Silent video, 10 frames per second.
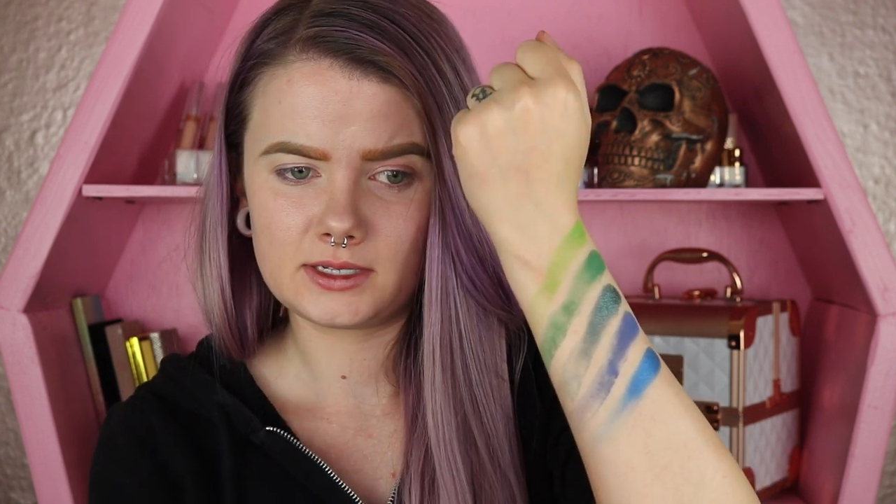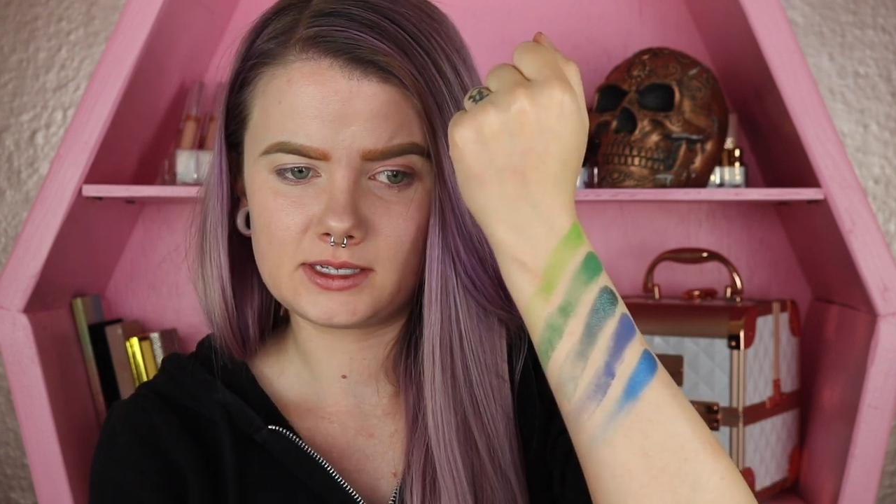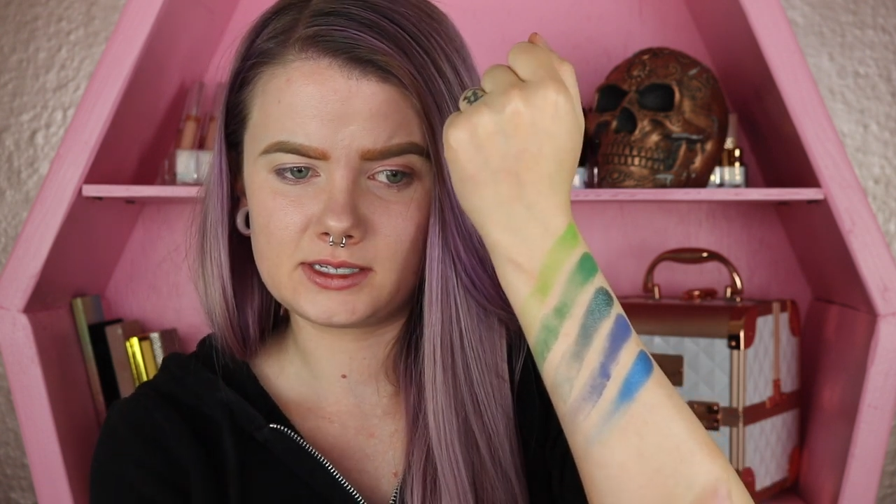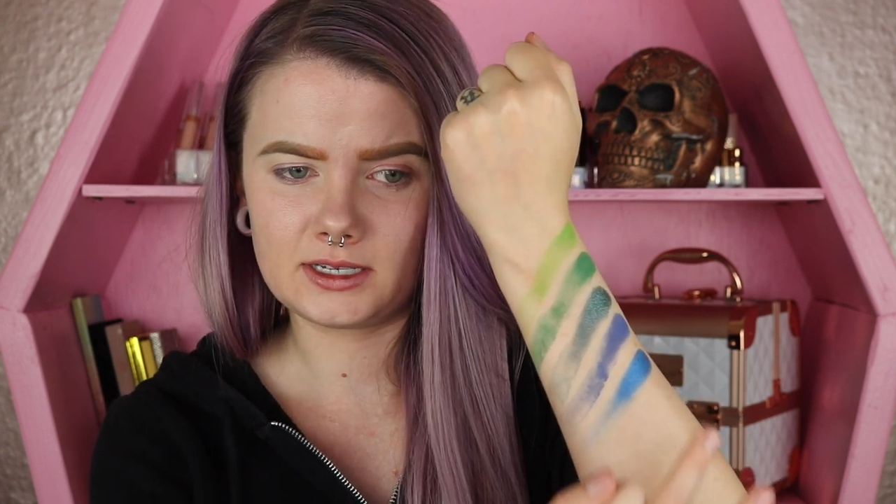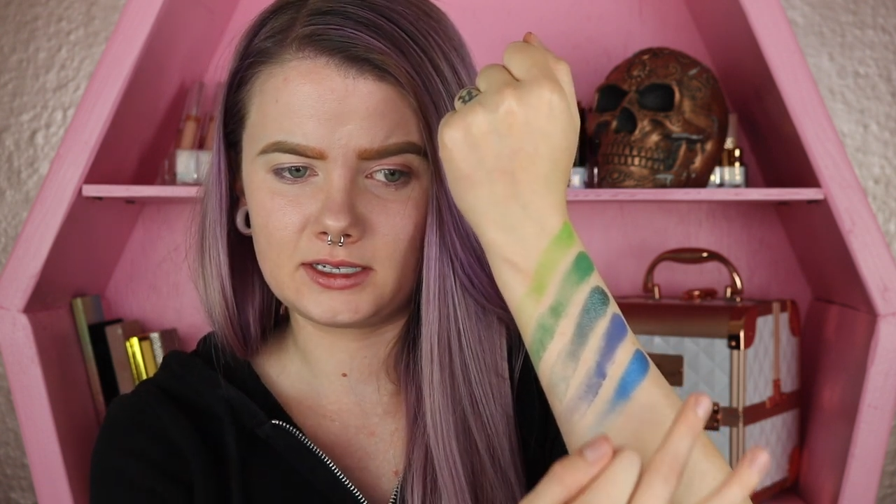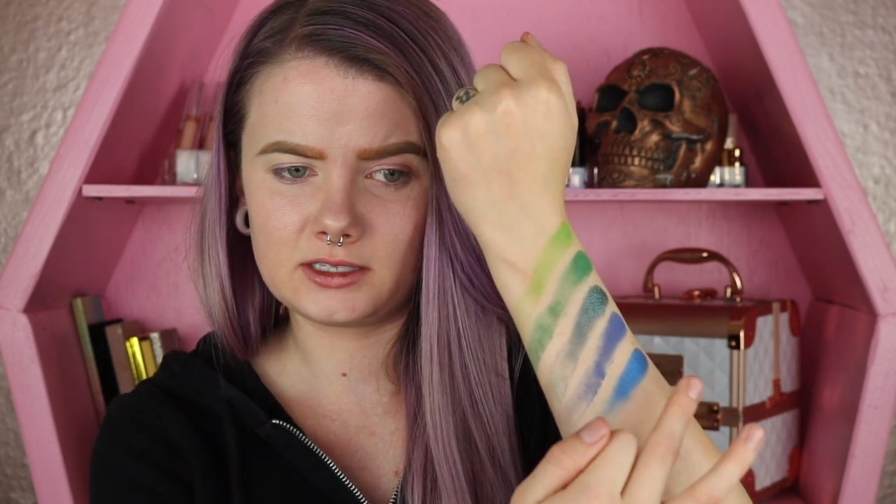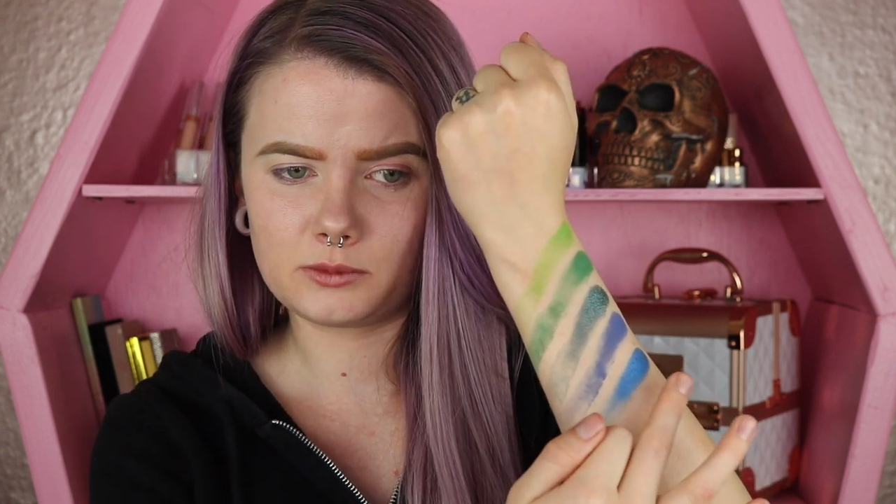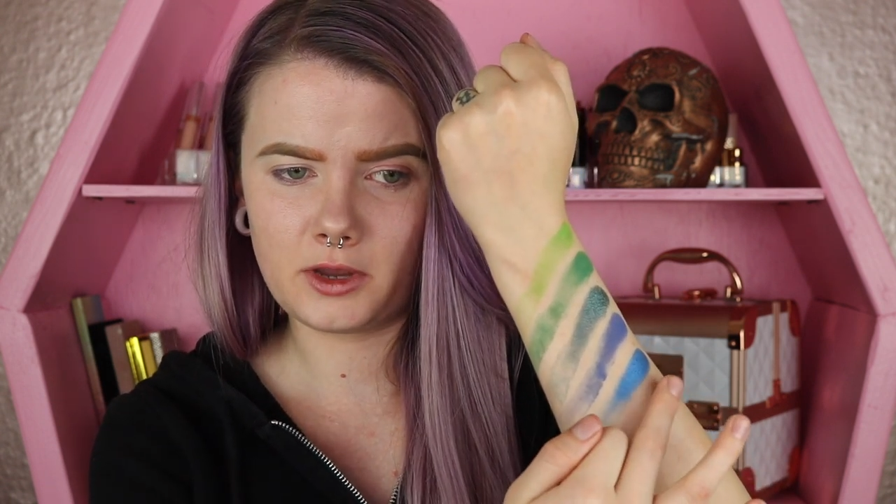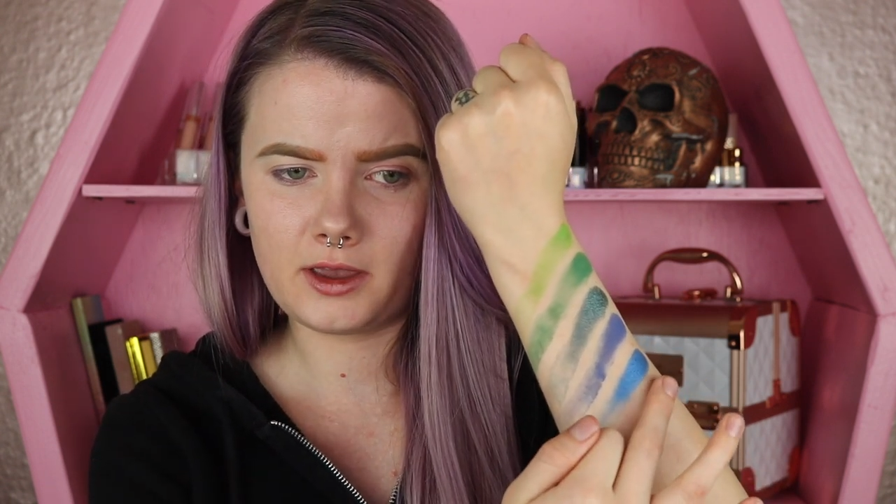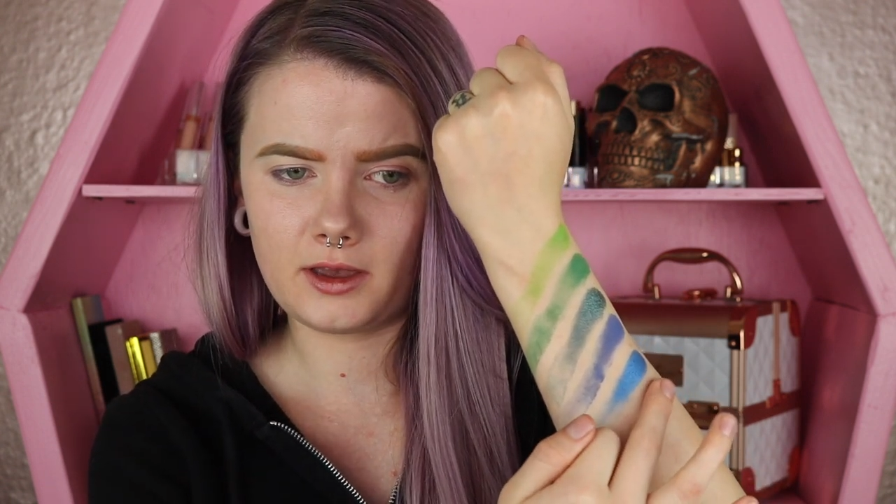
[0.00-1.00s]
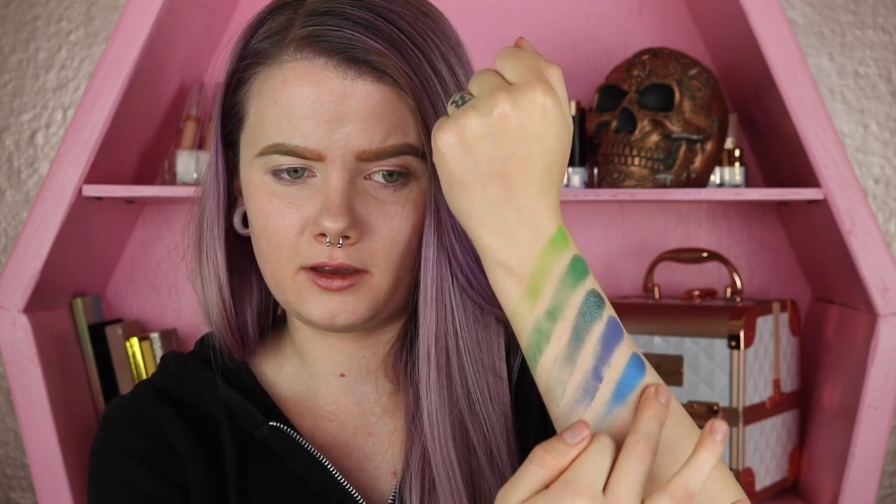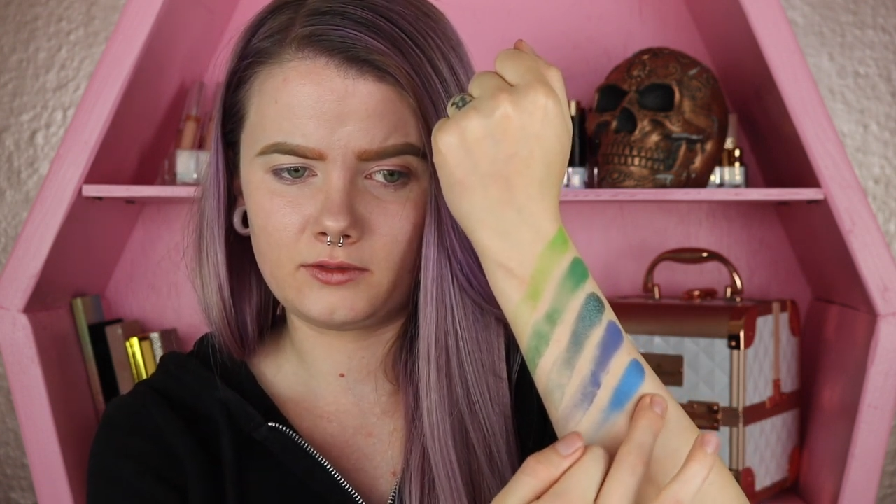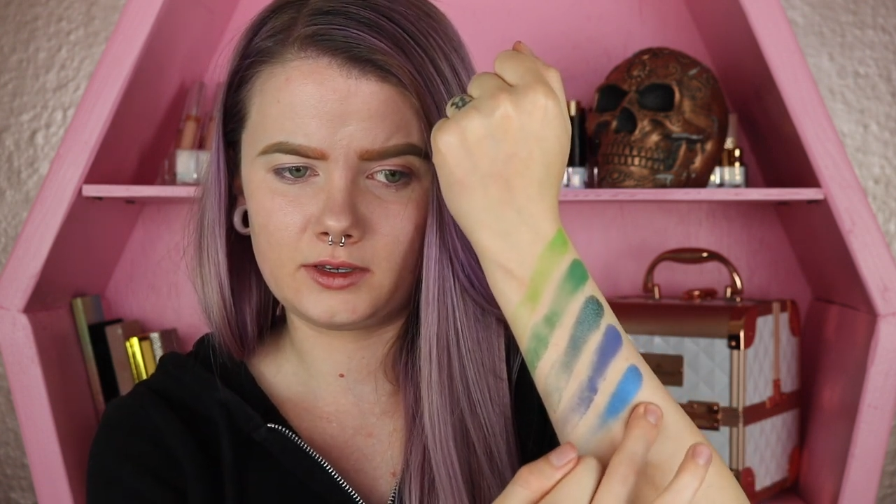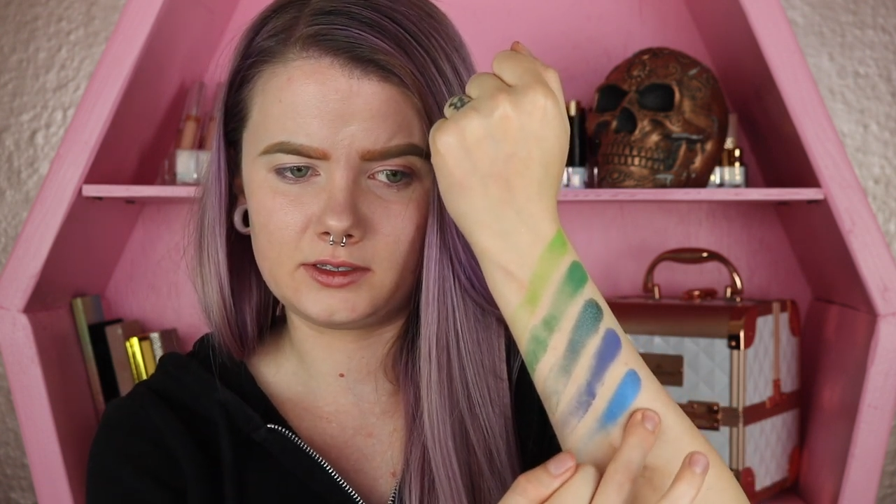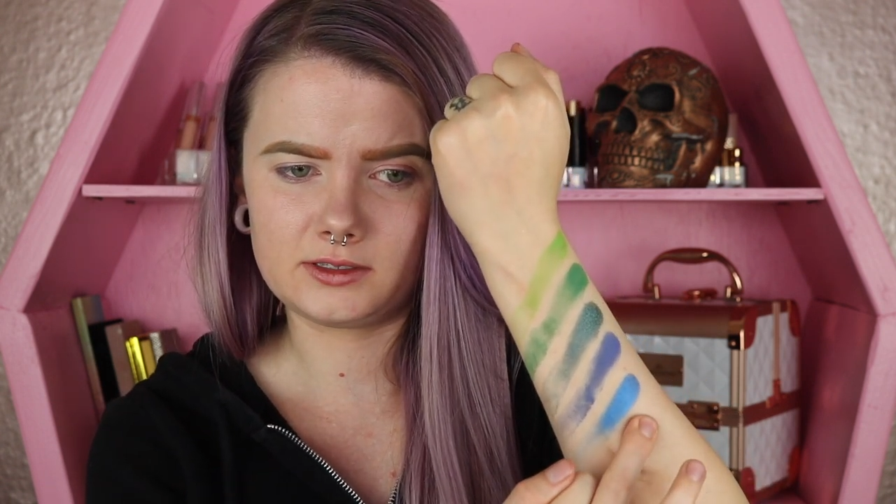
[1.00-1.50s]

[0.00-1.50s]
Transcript: Six, we have